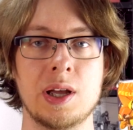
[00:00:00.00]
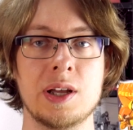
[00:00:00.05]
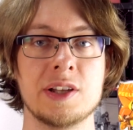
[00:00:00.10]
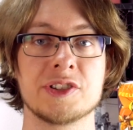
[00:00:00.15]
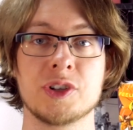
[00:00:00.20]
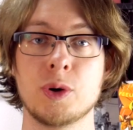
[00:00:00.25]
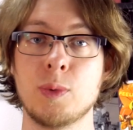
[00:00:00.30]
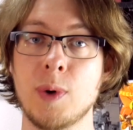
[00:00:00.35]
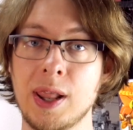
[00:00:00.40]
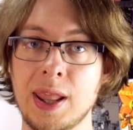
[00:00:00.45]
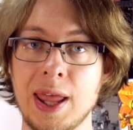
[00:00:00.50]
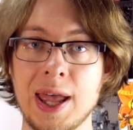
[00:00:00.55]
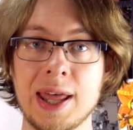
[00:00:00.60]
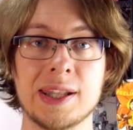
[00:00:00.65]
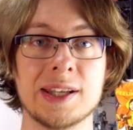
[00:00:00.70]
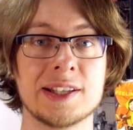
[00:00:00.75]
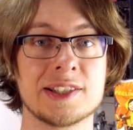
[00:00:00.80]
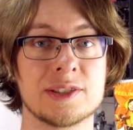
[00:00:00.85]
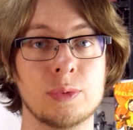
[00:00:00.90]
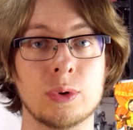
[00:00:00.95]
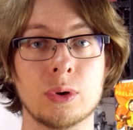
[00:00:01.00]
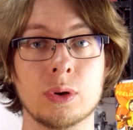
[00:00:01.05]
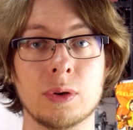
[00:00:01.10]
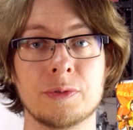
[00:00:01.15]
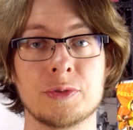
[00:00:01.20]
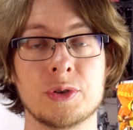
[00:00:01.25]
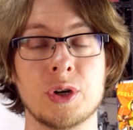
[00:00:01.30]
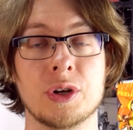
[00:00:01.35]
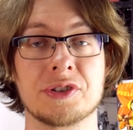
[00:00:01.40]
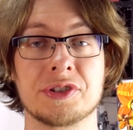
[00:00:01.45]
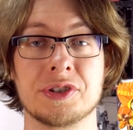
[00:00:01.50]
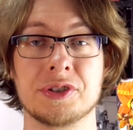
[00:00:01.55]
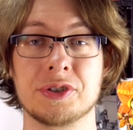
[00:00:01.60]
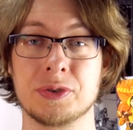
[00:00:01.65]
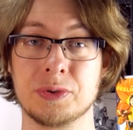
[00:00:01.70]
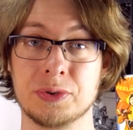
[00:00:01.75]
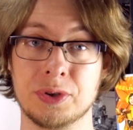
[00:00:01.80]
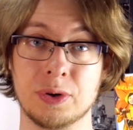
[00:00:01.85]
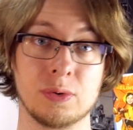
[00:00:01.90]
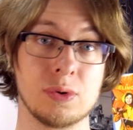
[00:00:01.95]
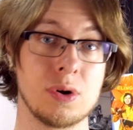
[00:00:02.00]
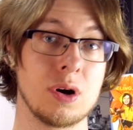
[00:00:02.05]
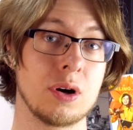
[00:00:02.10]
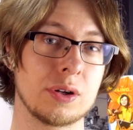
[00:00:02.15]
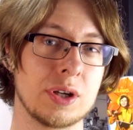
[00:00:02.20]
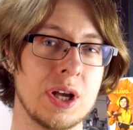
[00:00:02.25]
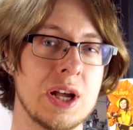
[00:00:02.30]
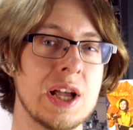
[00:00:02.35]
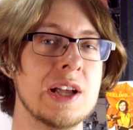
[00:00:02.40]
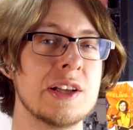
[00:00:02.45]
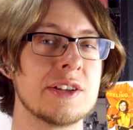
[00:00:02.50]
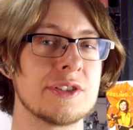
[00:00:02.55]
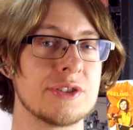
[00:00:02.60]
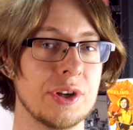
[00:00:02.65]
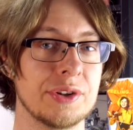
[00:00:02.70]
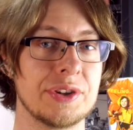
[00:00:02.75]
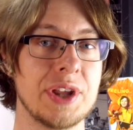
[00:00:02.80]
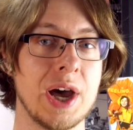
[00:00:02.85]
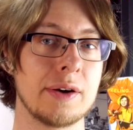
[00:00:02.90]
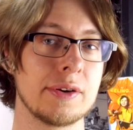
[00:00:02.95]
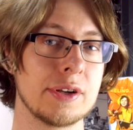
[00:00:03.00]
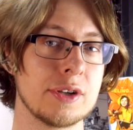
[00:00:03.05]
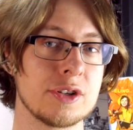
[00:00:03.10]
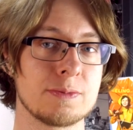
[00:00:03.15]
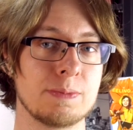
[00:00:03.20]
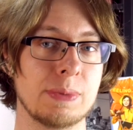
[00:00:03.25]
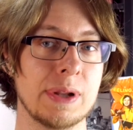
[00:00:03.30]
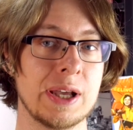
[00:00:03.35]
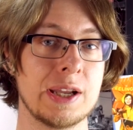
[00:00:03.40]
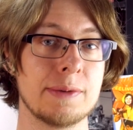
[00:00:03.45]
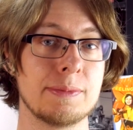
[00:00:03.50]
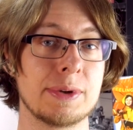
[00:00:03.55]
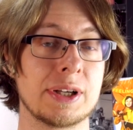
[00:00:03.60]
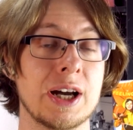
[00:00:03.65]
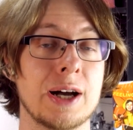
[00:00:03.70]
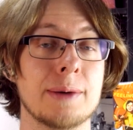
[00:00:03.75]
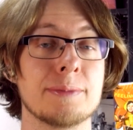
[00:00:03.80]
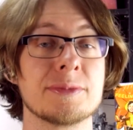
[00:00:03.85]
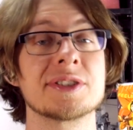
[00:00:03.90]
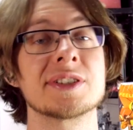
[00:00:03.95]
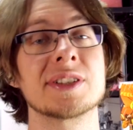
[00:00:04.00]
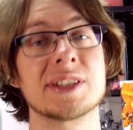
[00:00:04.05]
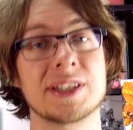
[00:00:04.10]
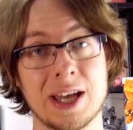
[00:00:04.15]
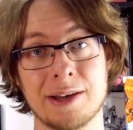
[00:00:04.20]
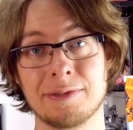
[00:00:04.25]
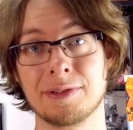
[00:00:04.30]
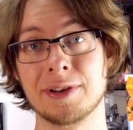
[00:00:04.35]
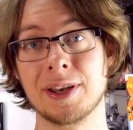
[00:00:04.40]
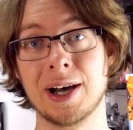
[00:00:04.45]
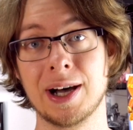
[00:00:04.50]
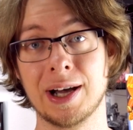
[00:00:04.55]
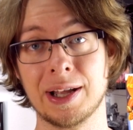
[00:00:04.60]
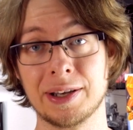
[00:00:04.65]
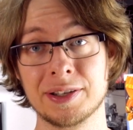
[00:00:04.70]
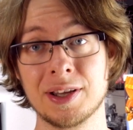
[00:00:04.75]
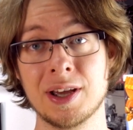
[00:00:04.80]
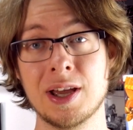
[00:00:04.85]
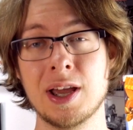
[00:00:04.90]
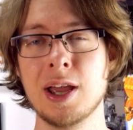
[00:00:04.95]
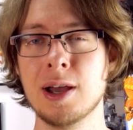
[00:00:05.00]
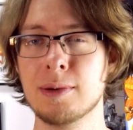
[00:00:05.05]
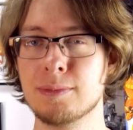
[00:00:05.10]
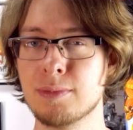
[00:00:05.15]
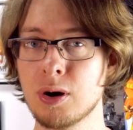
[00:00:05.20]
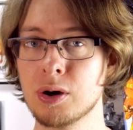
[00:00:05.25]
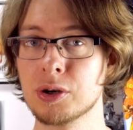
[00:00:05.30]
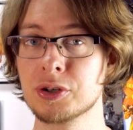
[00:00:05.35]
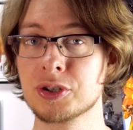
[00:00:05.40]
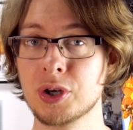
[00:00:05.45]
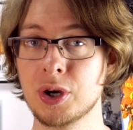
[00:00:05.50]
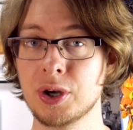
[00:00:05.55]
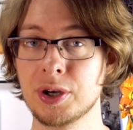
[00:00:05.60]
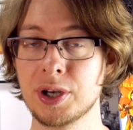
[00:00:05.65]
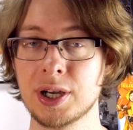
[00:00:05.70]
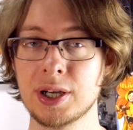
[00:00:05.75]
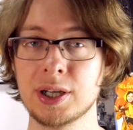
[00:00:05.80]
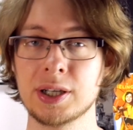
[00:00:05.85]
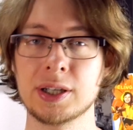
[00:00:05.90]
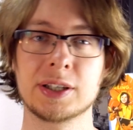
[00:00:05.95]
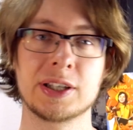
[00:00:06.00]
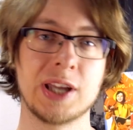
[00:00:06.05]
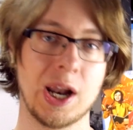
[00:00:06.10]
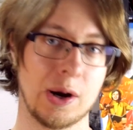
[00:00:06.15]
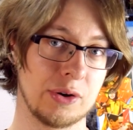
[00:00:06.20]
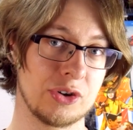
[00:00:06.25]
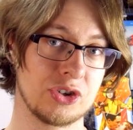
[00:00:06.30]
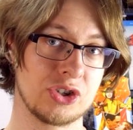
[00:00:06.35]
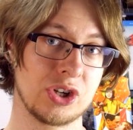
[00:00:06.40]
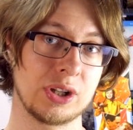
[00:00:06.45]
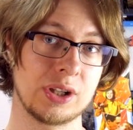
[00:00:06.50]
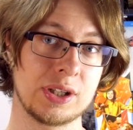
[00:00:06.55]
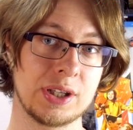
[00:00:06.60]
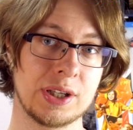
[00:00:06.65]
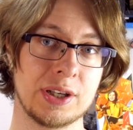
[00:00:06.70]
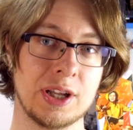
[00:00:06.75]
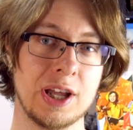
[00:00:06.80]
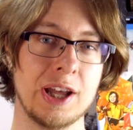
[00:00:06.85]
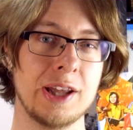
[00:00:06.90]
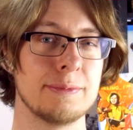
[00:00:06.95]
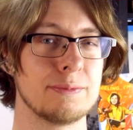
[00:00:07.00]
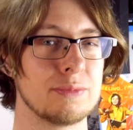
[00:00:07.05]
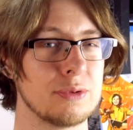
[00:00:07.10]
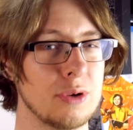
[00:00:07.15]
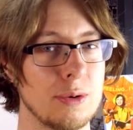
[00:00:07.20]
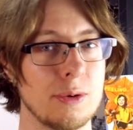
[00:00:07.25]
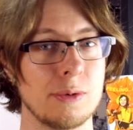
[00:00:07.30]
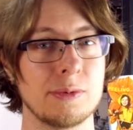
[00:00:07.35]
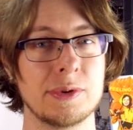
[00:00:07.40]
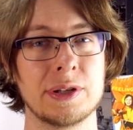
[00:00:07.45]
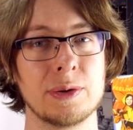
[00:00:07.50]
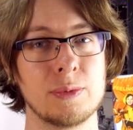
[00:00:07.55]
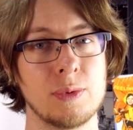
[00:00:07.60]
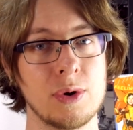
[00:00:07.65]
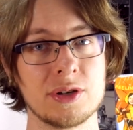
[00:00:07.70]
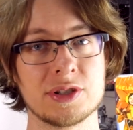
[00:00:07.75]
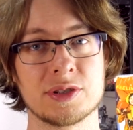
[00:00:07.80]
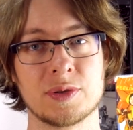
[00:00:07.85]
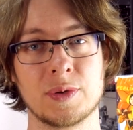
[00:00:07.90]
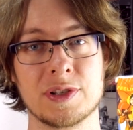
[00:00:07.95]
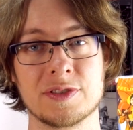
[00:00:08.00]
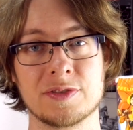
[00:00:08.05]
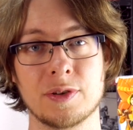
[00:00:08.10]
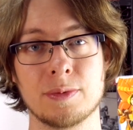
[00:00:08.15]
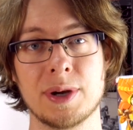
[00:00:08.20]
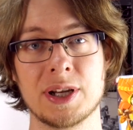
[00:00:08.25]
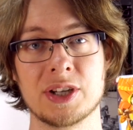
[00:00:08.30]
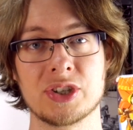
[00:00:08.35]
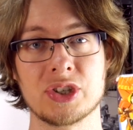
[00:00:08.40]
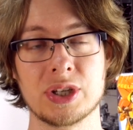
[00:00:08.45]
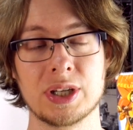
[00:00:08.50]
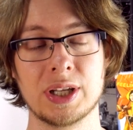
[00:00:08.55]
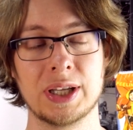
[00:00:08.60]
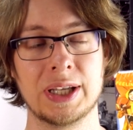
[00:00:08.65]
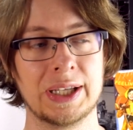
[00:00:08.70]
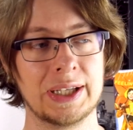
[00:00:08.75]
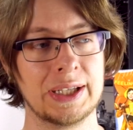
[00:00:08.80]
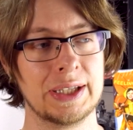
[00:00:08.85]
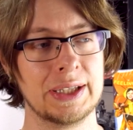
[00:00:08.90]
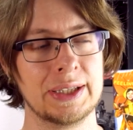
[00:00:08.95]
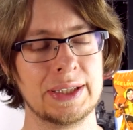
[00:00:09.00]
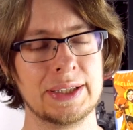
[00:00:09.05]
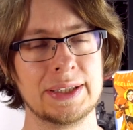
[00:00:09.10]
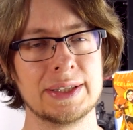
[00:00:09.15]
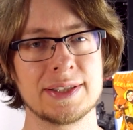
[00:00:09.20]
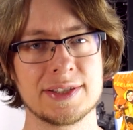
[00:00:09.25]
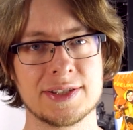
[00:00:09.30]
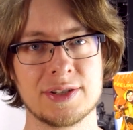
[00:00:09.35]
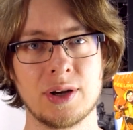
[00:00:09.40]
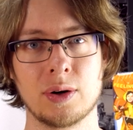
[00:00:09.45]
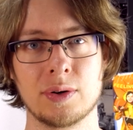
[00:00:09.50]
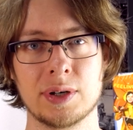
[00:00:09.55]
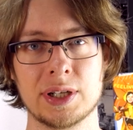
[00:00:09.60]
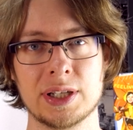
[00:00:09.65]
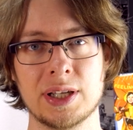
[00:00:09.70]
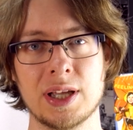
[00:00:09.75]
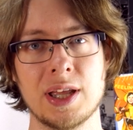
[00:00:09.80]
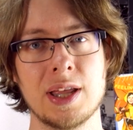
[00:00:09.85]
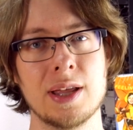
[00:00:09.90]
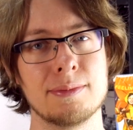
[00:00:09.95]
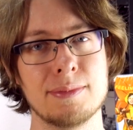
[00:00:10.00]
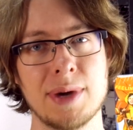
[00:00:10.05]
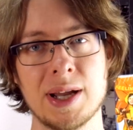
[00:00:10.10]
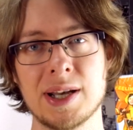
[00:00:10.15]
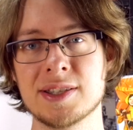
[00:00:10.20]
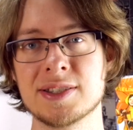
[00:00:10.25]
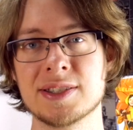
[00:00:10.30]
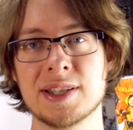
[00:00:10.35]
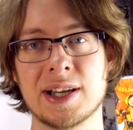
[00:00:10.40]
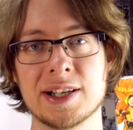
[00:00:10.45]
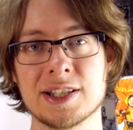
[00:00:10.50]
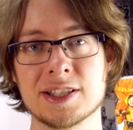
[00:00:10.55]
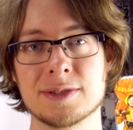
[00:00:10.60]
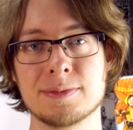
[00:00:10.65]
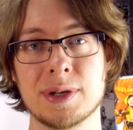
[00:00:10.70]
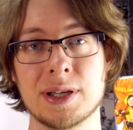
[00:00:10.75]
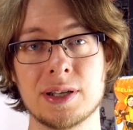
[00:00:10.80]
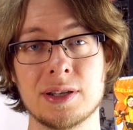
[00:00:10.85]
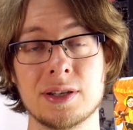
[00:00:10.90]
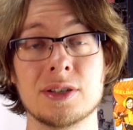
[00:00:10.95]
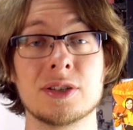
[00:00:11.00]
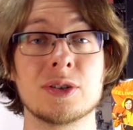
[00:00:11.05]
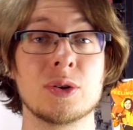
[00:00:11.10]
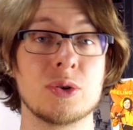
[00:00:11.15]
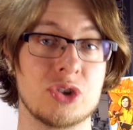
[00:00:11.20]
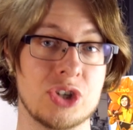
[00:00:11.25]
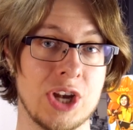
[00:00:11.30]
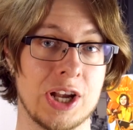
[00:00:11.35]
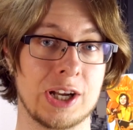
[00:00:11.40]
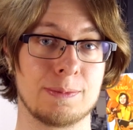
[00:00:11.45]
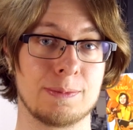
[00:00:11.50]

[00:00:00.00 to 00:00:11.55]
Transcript: So while Alex Wolff turns into The Rock, Sir Darius Blaine becomes Kevin Hart. Morgan Turner, Karen Gillan, and probably the worst transformation, Madison Iceman to Jack